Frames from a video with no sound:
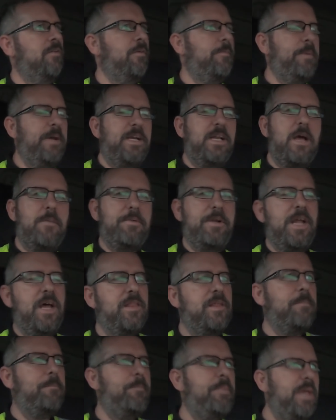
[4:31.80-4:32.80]
picked up
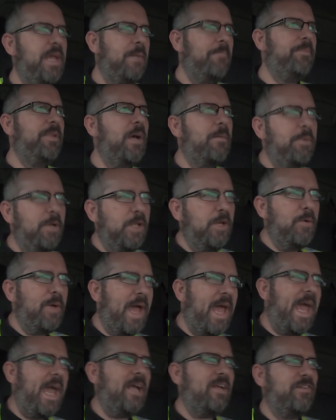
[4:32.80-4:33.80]
another BMW
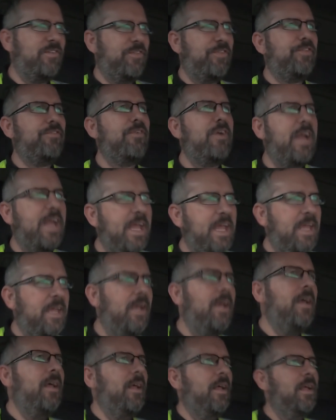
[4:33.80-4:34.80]

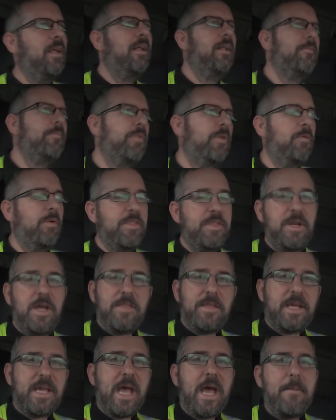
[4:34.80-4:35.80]
X3 with
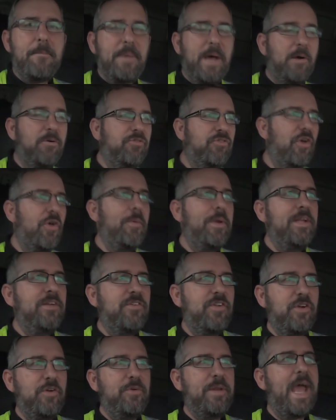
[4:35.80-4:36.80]
another cam belt. 2 in
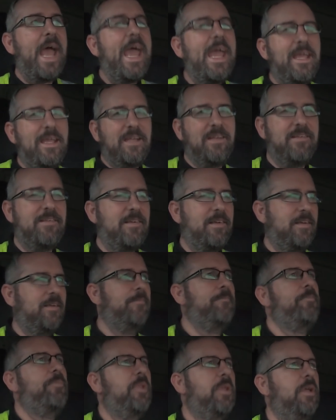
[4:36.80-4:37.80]
2 days
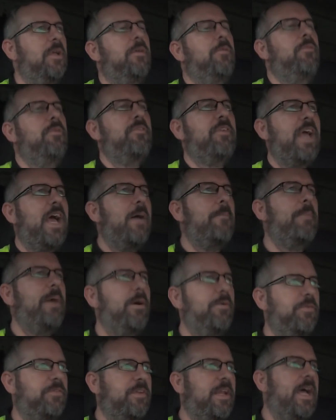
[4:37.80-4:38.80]
with cam
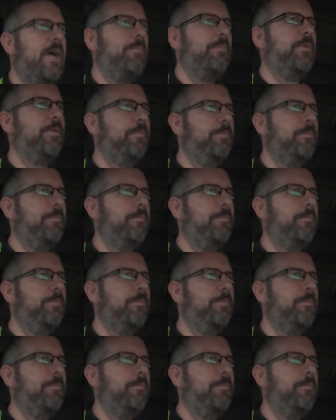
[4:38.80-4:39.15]
belt snapped.